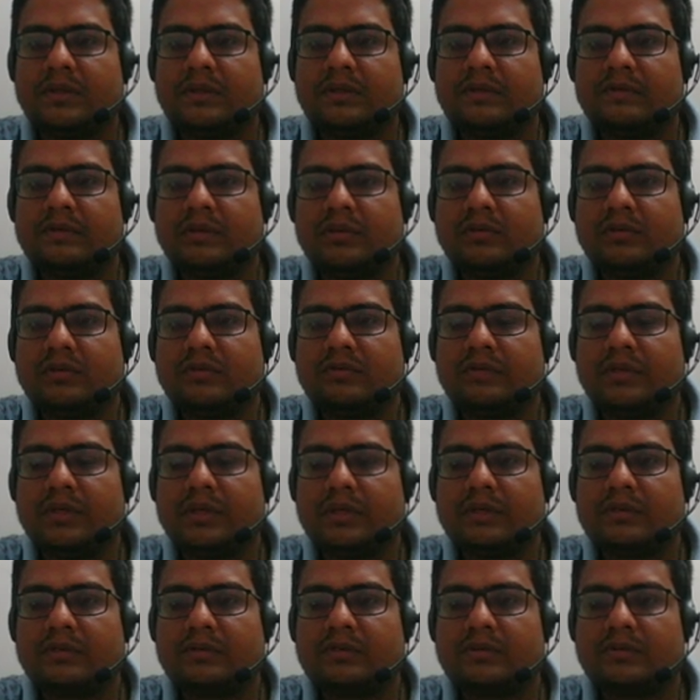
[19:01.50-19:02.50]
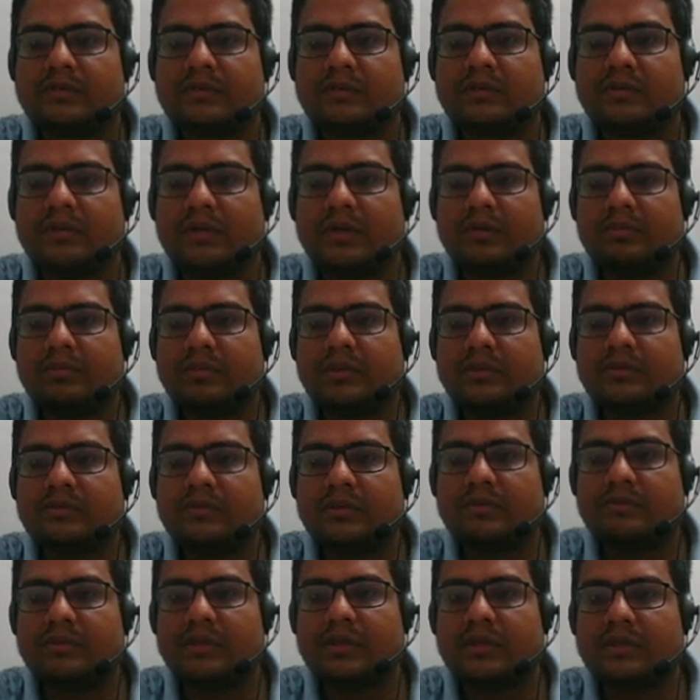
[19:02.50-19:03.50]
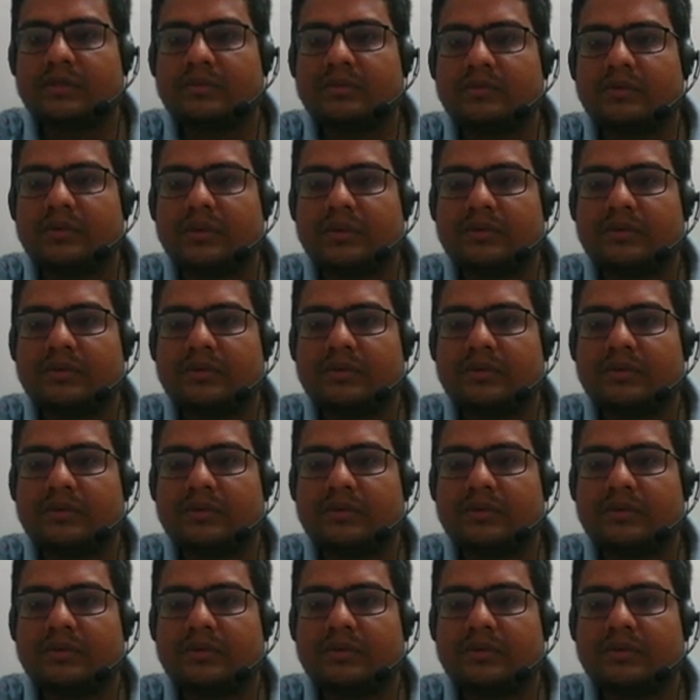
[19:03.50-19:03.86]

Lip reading: the value of x square plus 1 by x square.